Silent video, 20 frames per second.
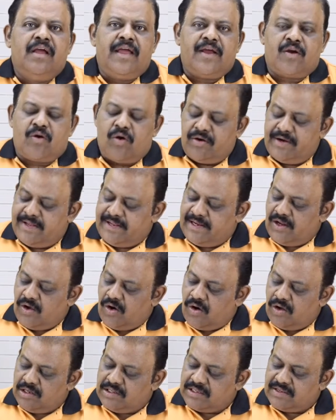accordingly
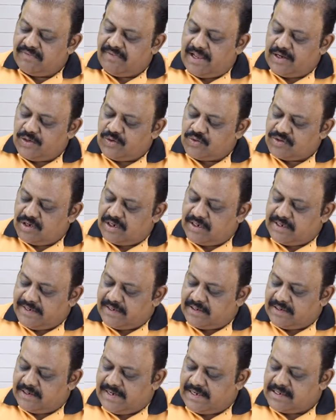all the values are
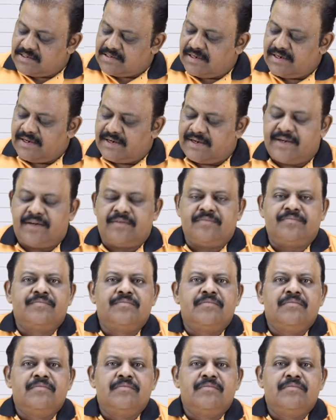taken as 100.